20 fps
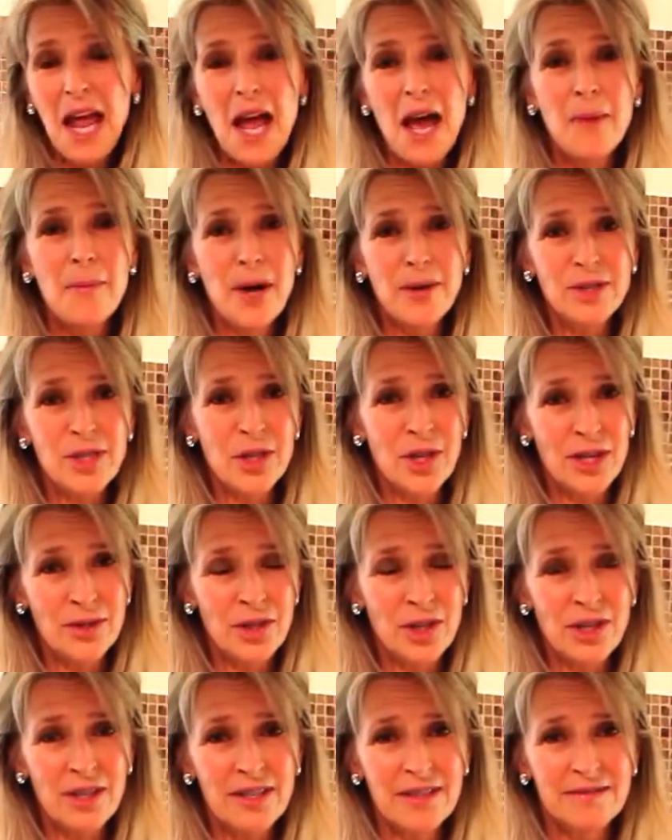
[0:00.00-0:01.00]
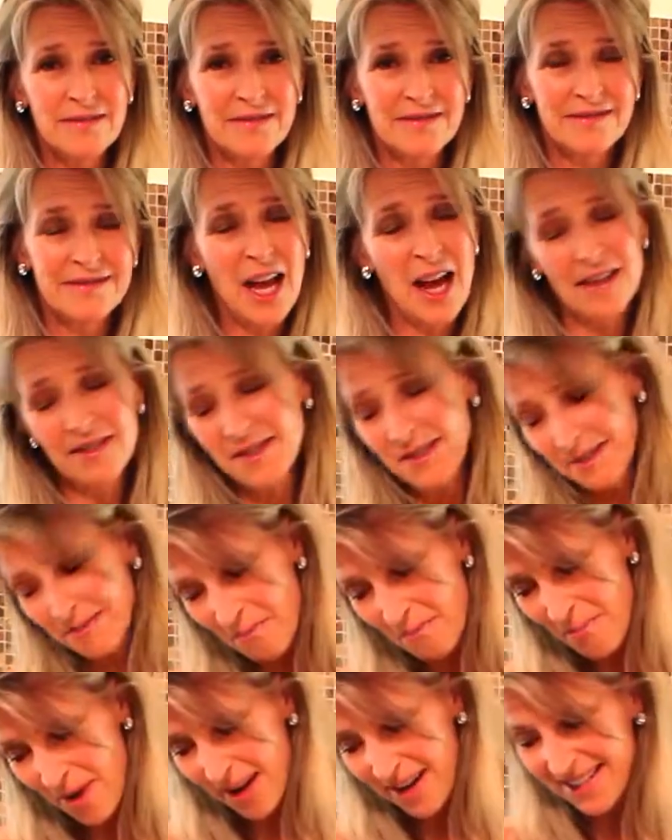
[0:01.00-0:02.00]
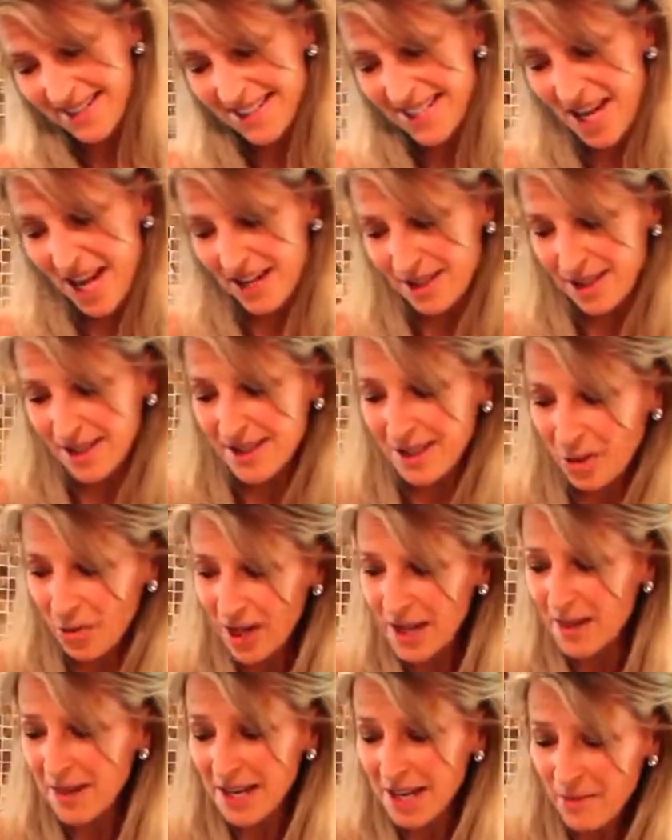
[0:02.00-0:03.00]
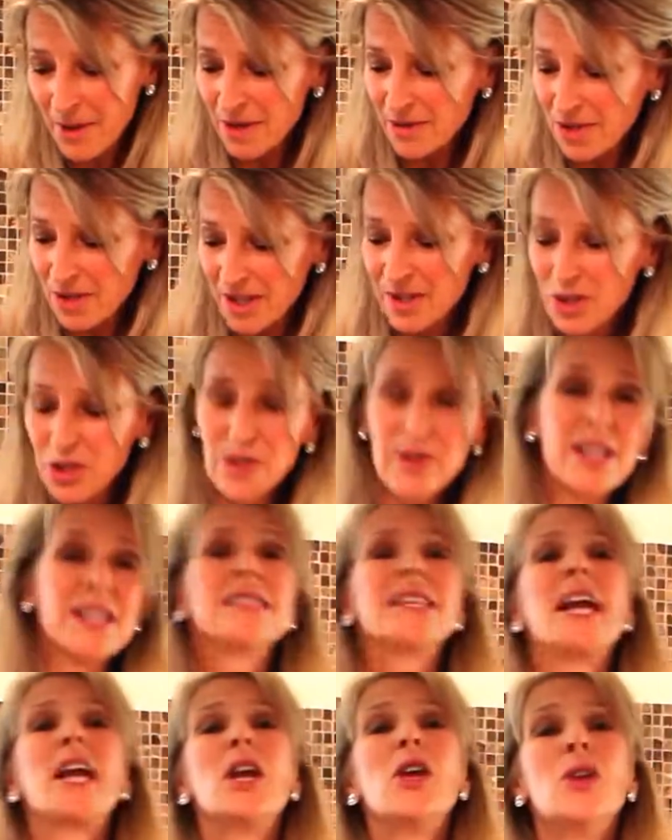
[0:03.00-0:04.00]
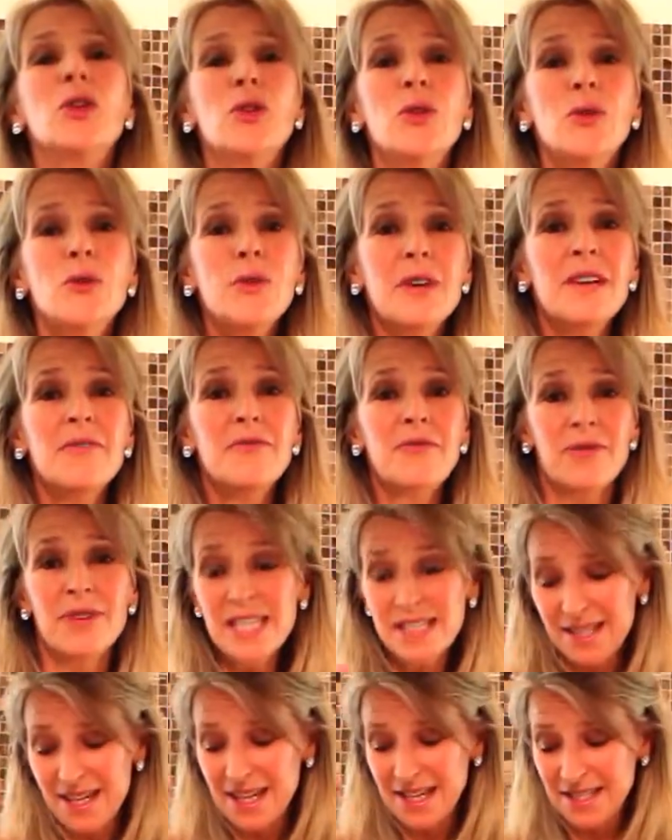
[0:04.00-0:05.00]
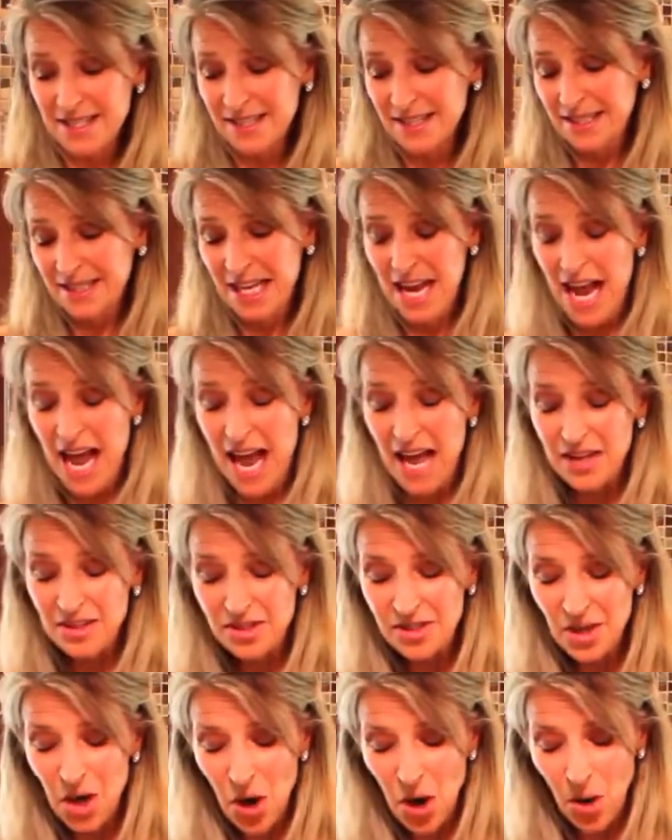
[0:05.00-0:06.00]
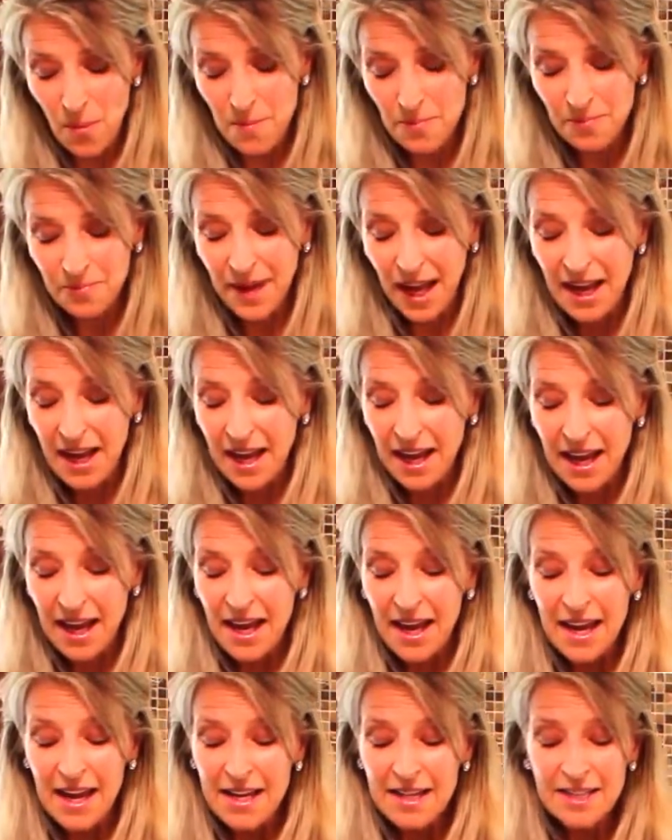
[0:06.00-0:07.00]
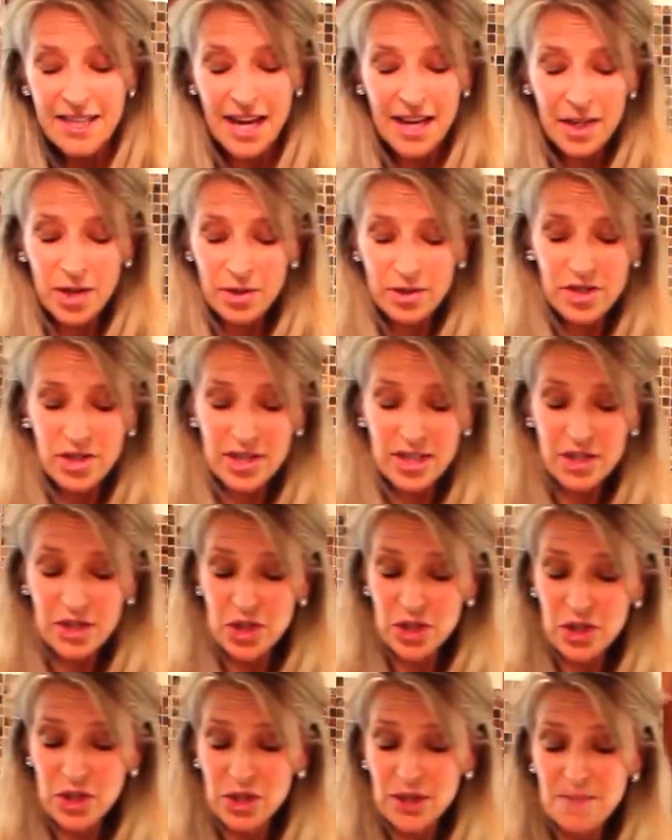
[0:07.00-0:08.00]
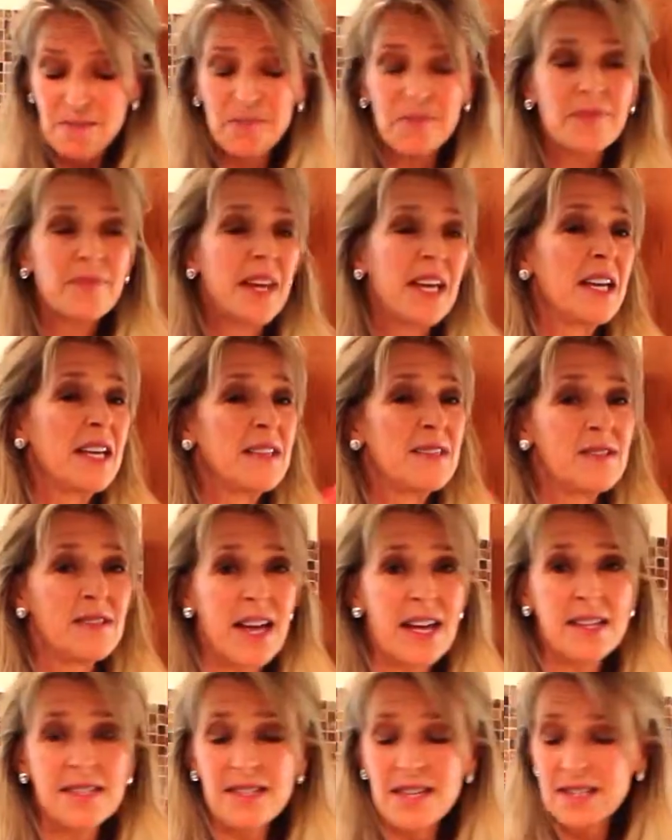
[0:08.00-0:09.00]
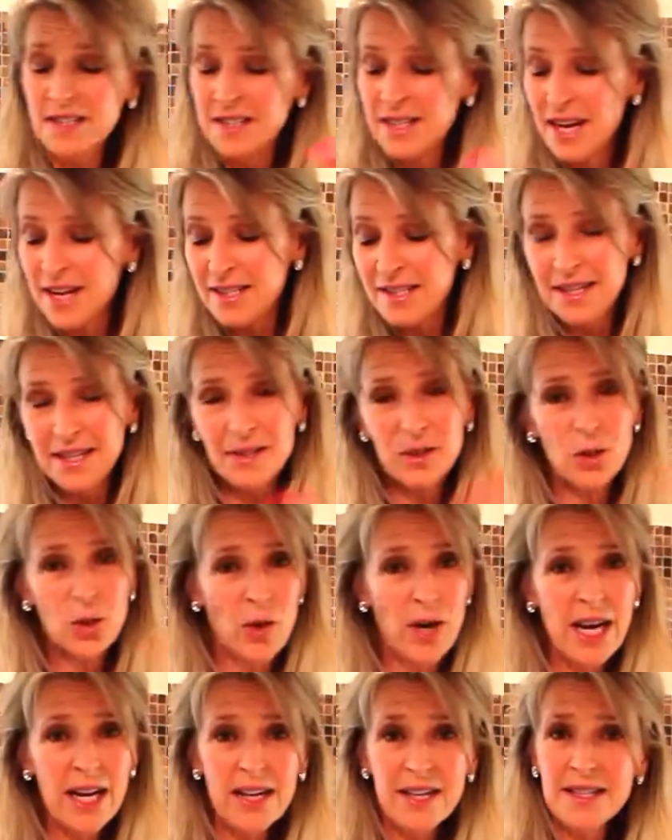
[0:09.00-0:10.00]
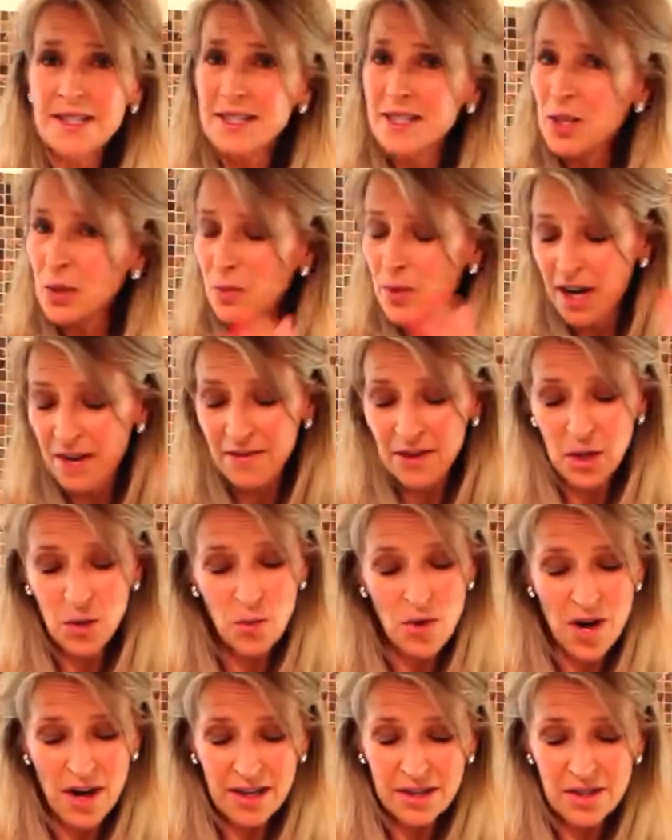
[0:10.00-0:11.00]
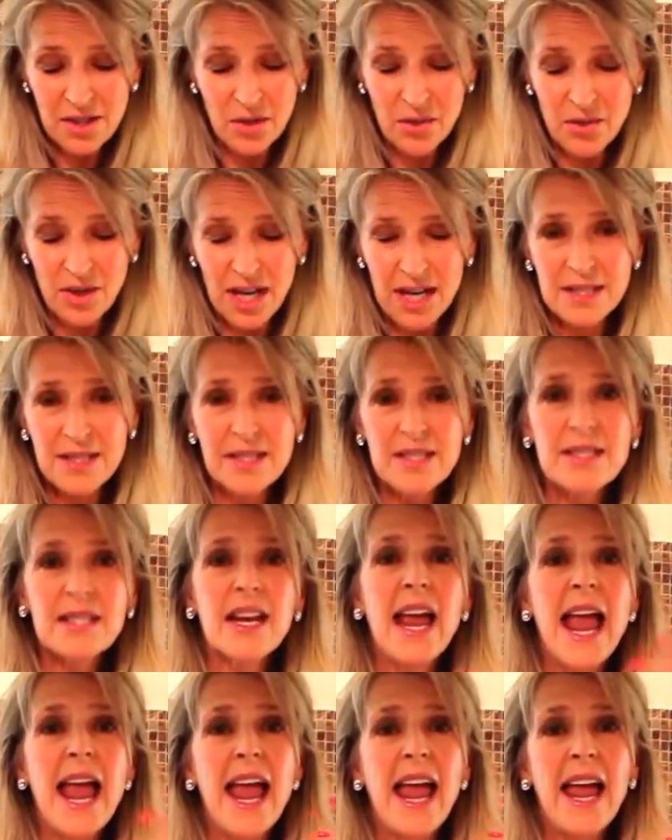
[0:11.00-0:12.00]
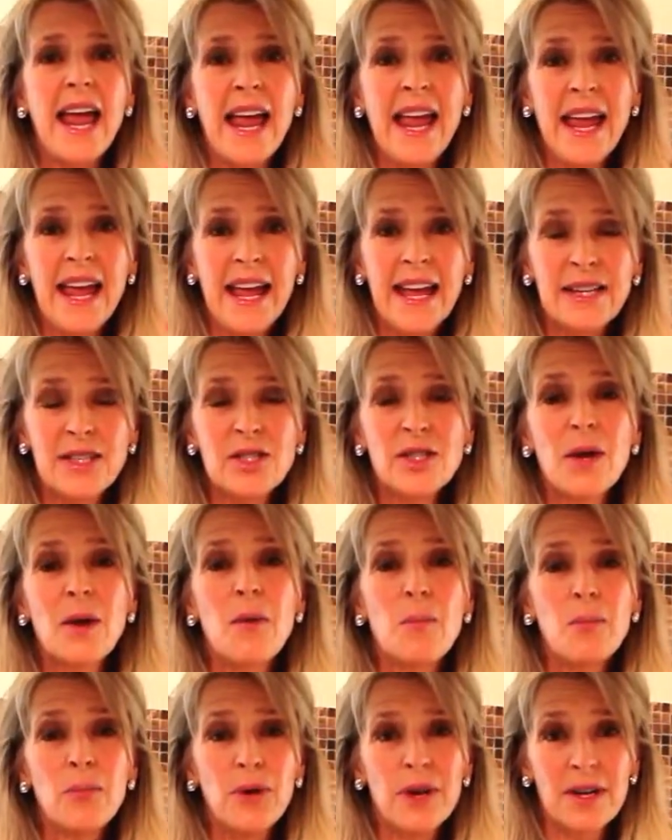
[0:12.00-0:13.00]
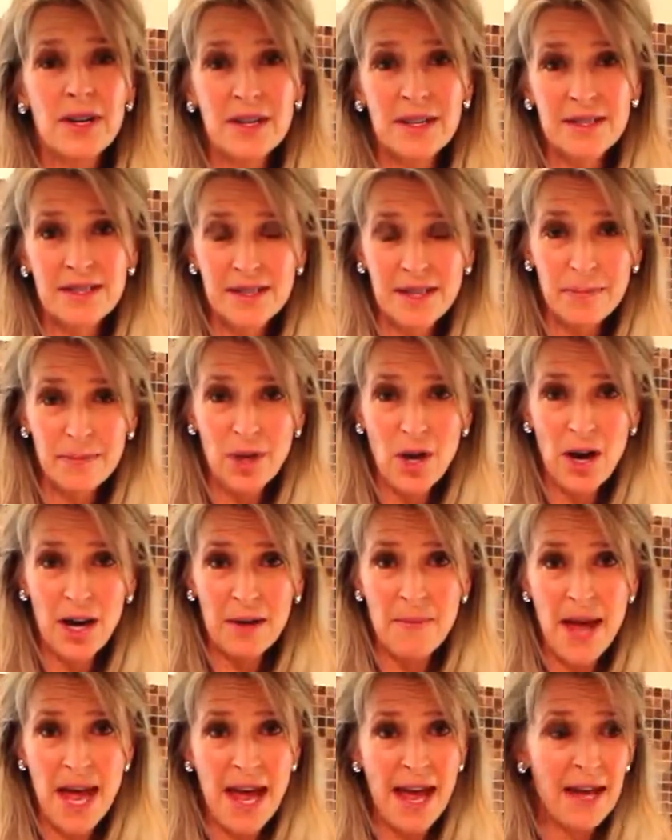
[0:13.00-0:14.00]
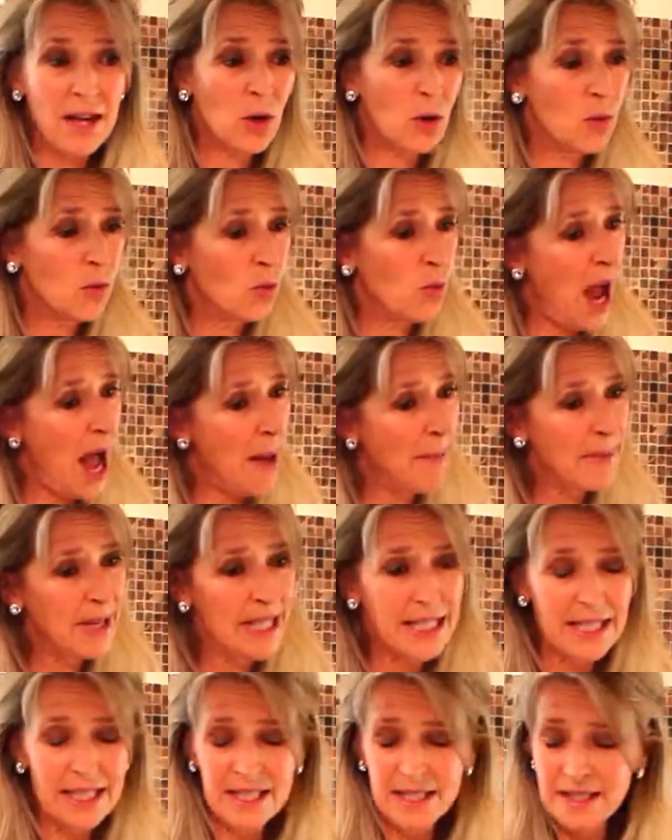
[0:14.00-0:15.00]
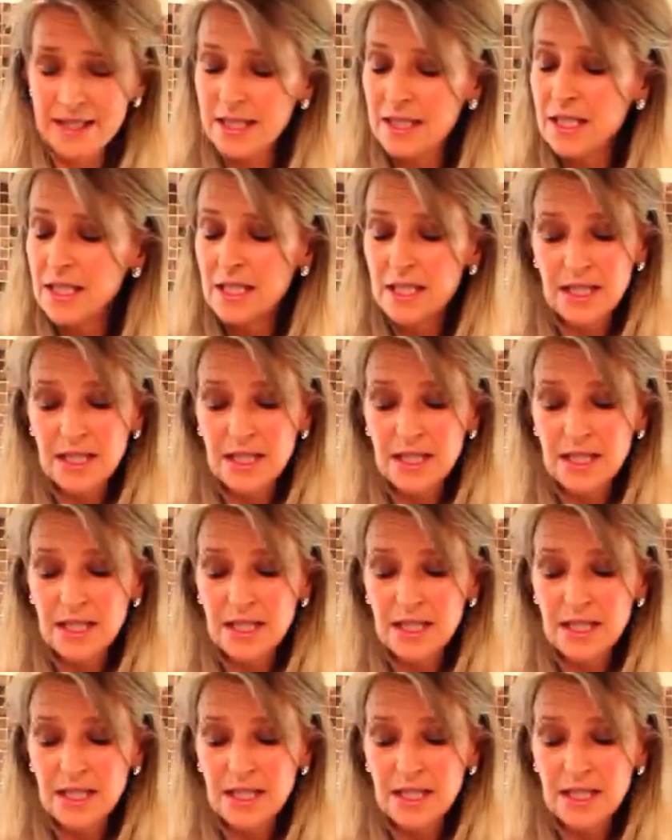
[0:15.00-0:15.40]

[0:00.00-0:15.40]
about ginger, yes, pun intended, the great thing about ginger is you can freeze it. So take your ginger, slice it, dice it, grate it, do whatever you want to it, and put it in a Ziploc bag or wrap it in,